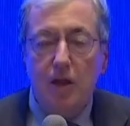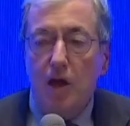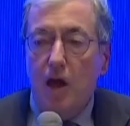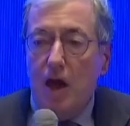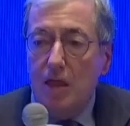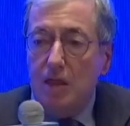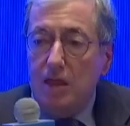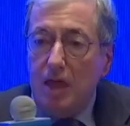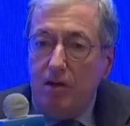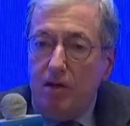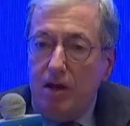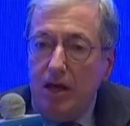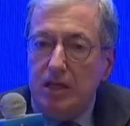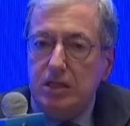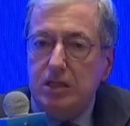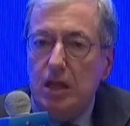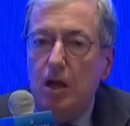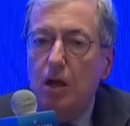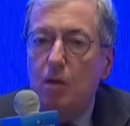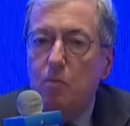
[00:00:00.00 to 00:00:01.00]
And there
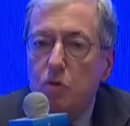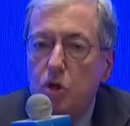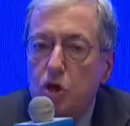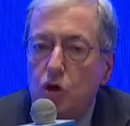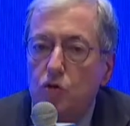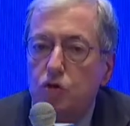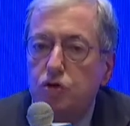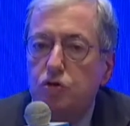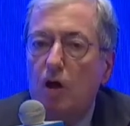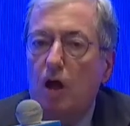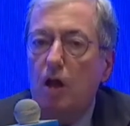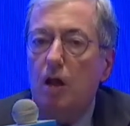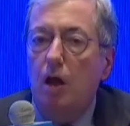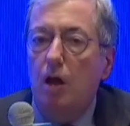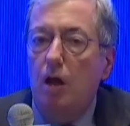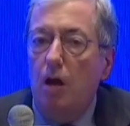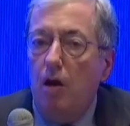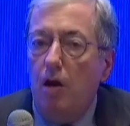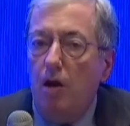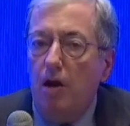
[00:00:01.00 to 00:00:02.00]
is mutual
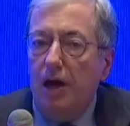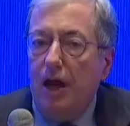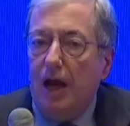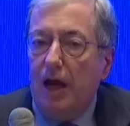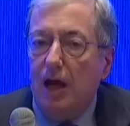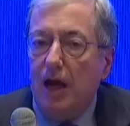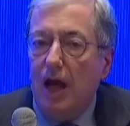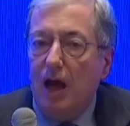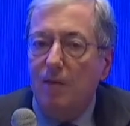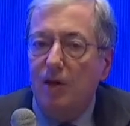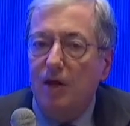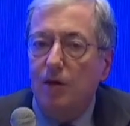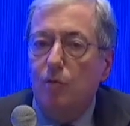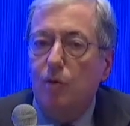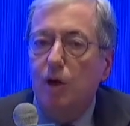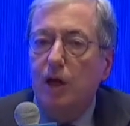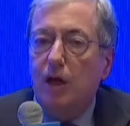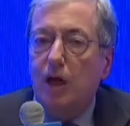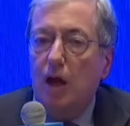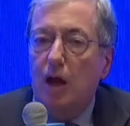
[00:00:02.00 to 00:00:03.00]
learning. I mean,
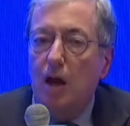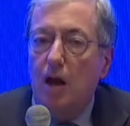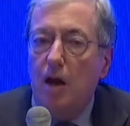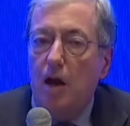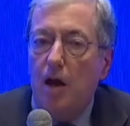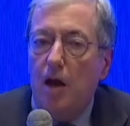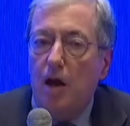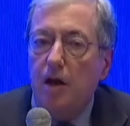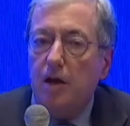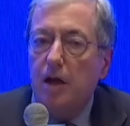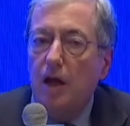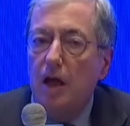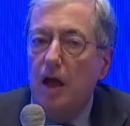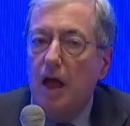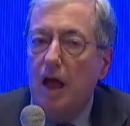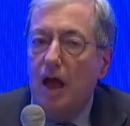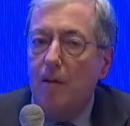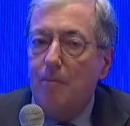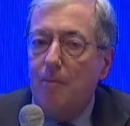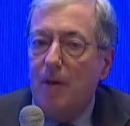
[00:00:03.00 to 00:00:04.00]
we can learn
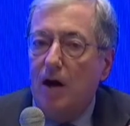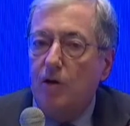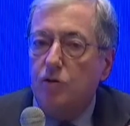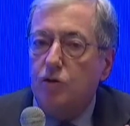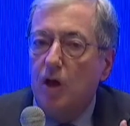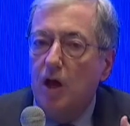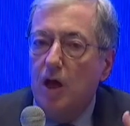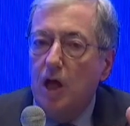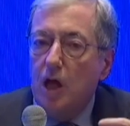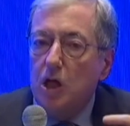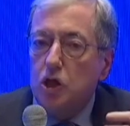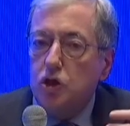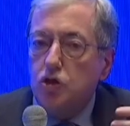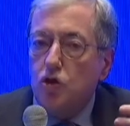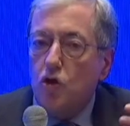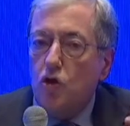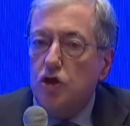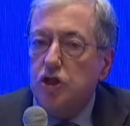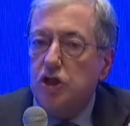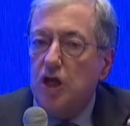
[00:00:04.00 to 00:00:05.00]
about
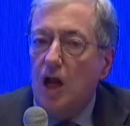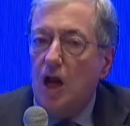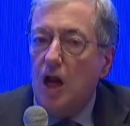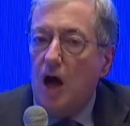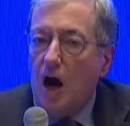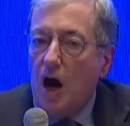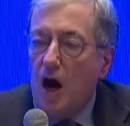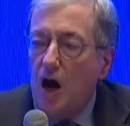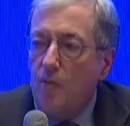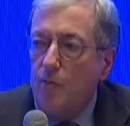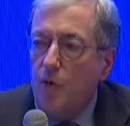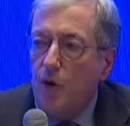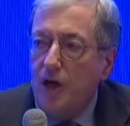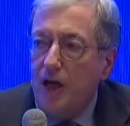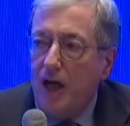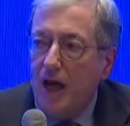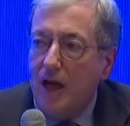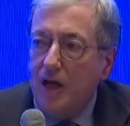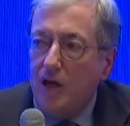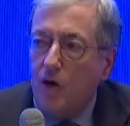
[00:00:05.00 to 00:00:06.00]
social
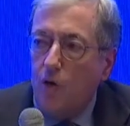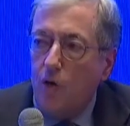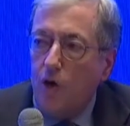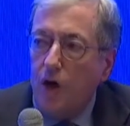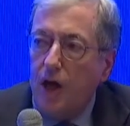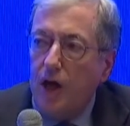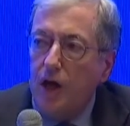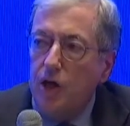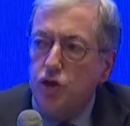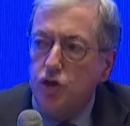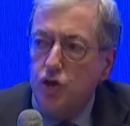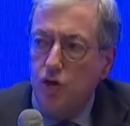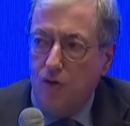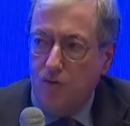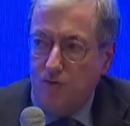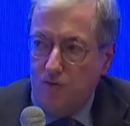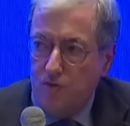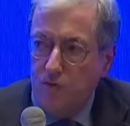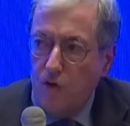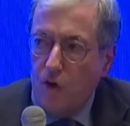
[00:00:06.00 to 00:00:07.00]
harmony and
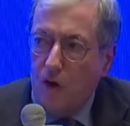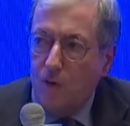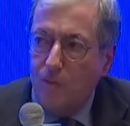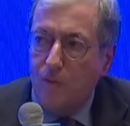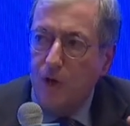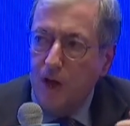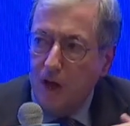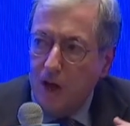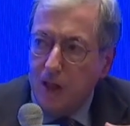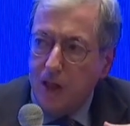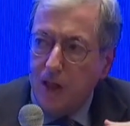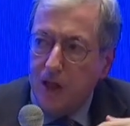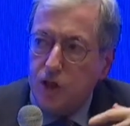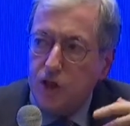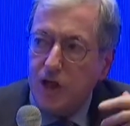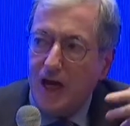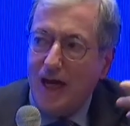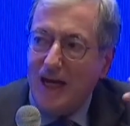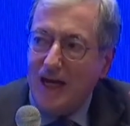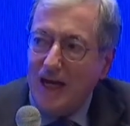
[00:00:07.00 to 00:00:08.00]
cohesion from the
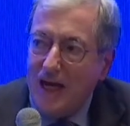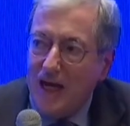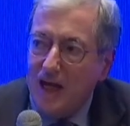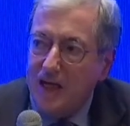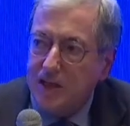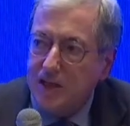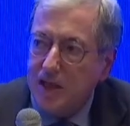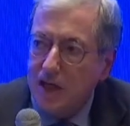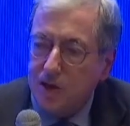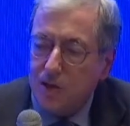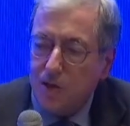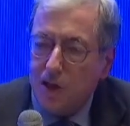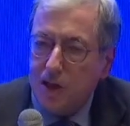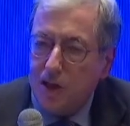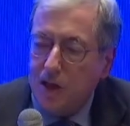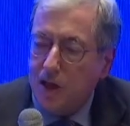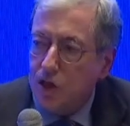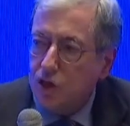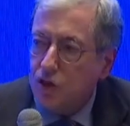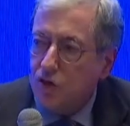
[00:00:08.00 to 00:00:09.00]
Chinese
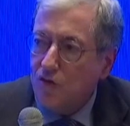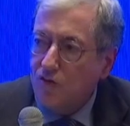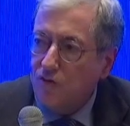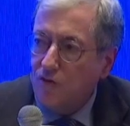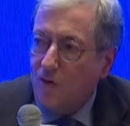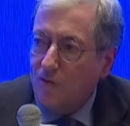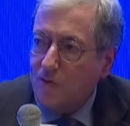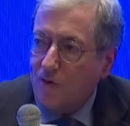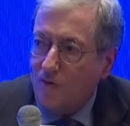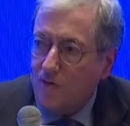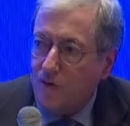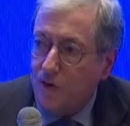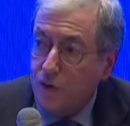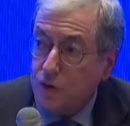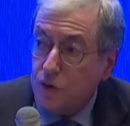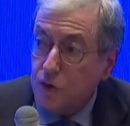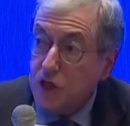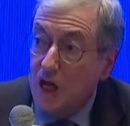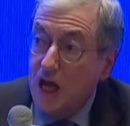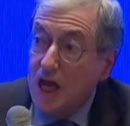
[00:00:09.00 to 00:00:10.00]
tradition, from
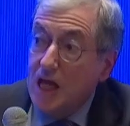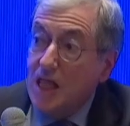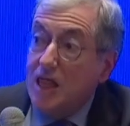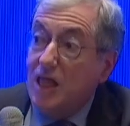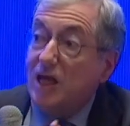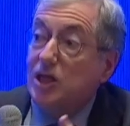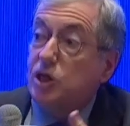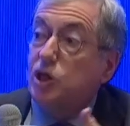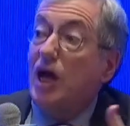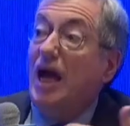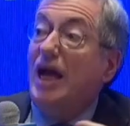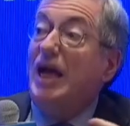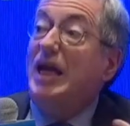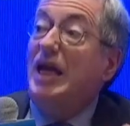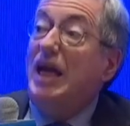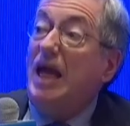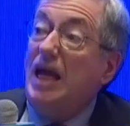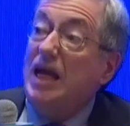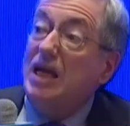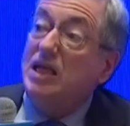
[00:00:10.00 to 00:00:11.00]
Confucius. The
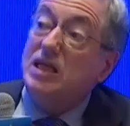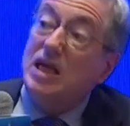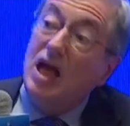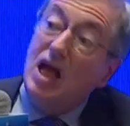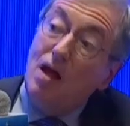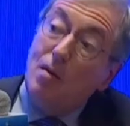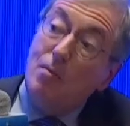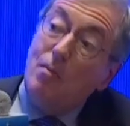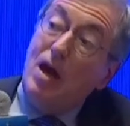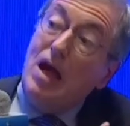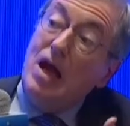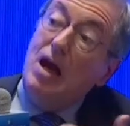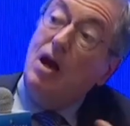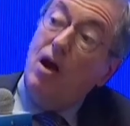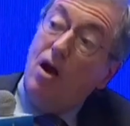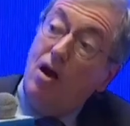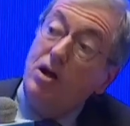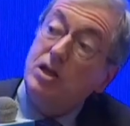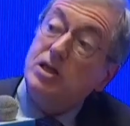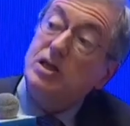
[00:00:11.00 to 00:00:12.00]
Chinese may
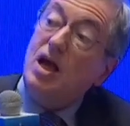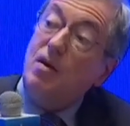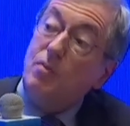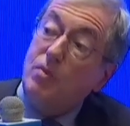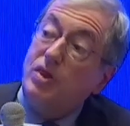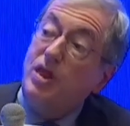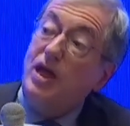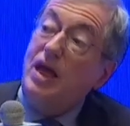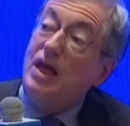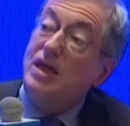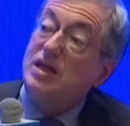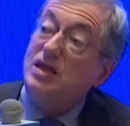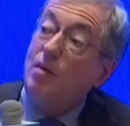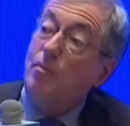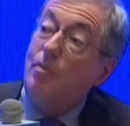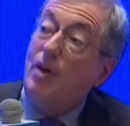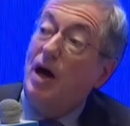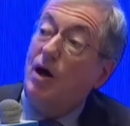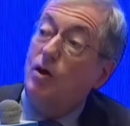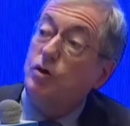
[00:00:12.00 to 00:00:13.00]
learn some things
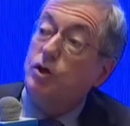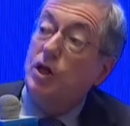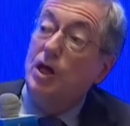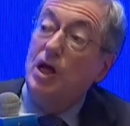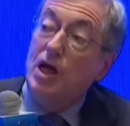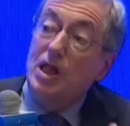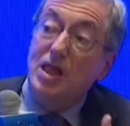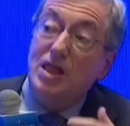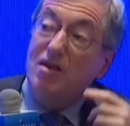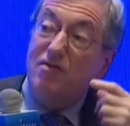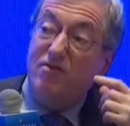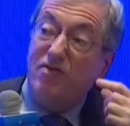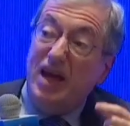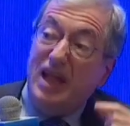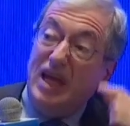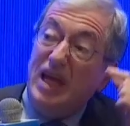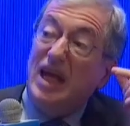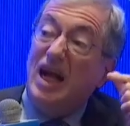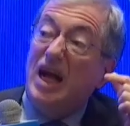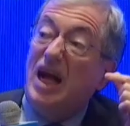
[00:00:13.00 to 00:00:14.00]
about the
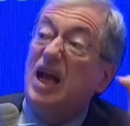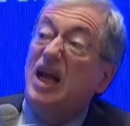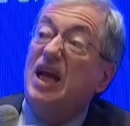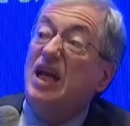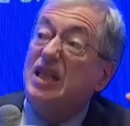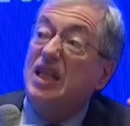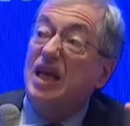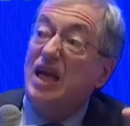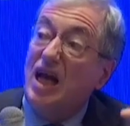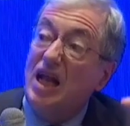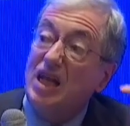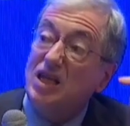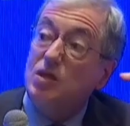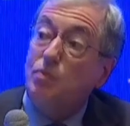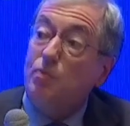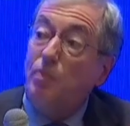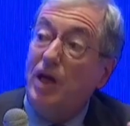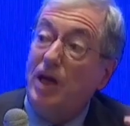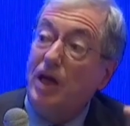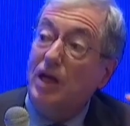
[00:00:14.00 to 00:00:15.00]
very critical
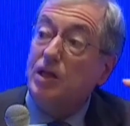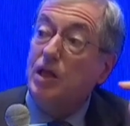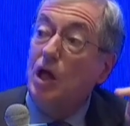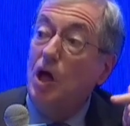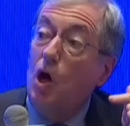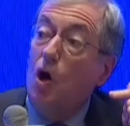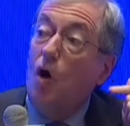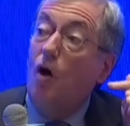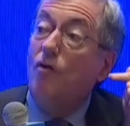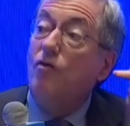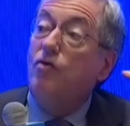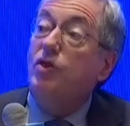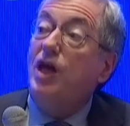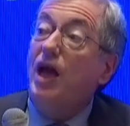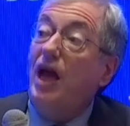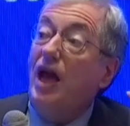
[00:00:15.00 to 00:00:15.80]
spirit of the